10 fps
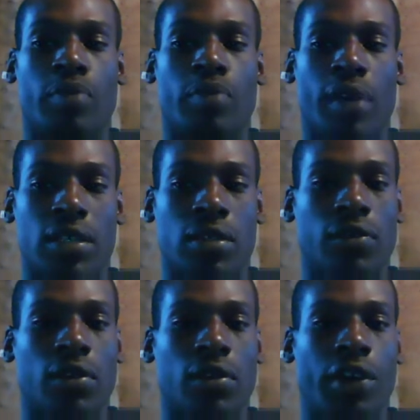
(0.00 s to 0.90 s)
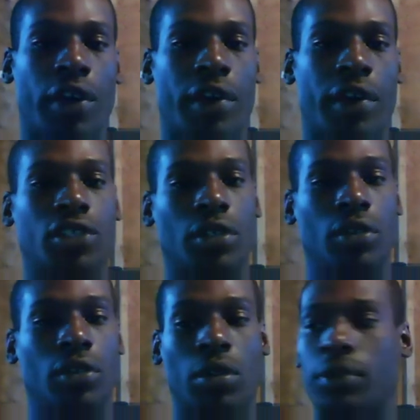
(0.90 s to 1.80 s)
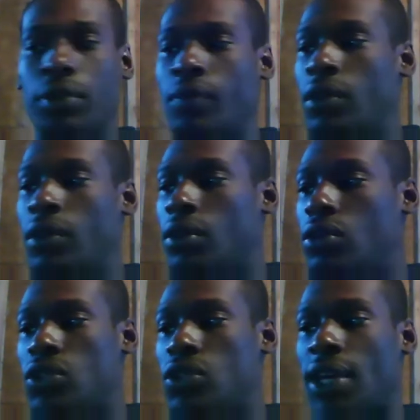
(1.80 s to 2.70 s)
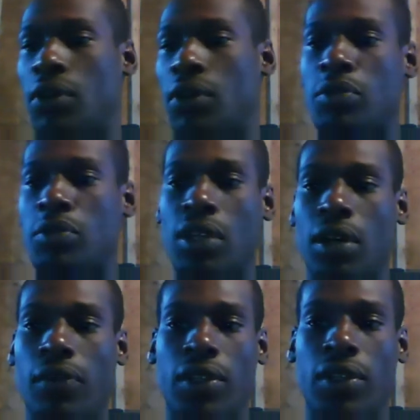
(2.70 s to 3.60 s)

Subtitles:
positively encouraging, or you tell them stuff and it's